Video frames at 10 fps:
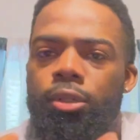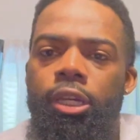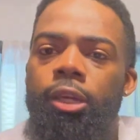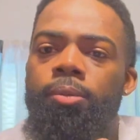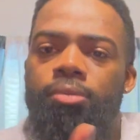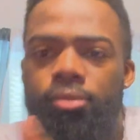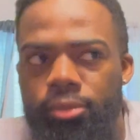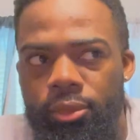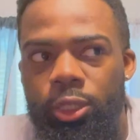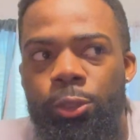Okay.
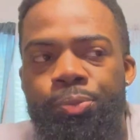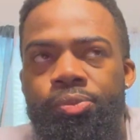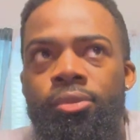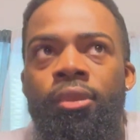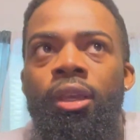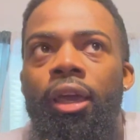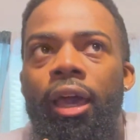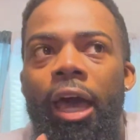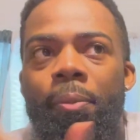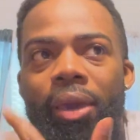So
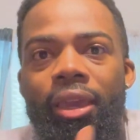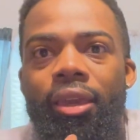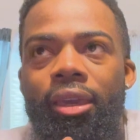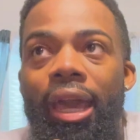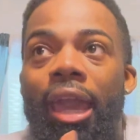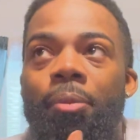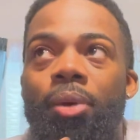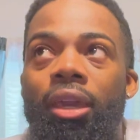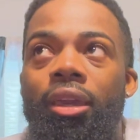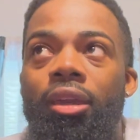I had
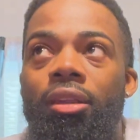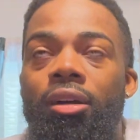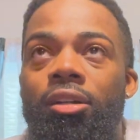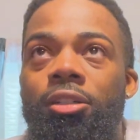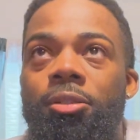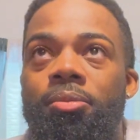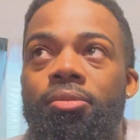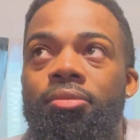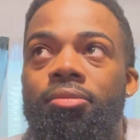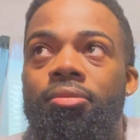paid
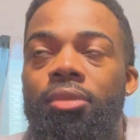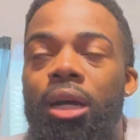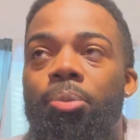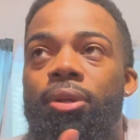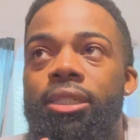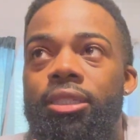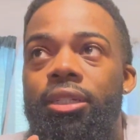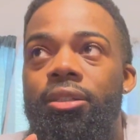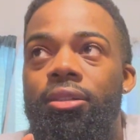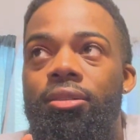a
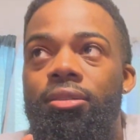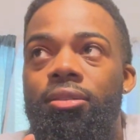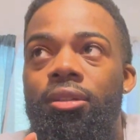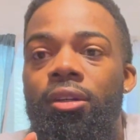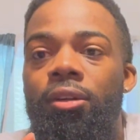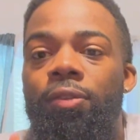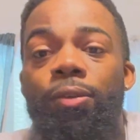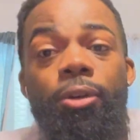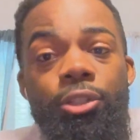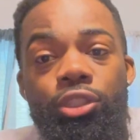pre-sale
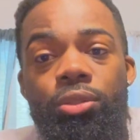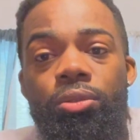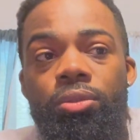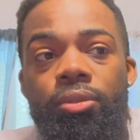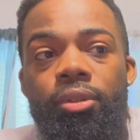for a shoe.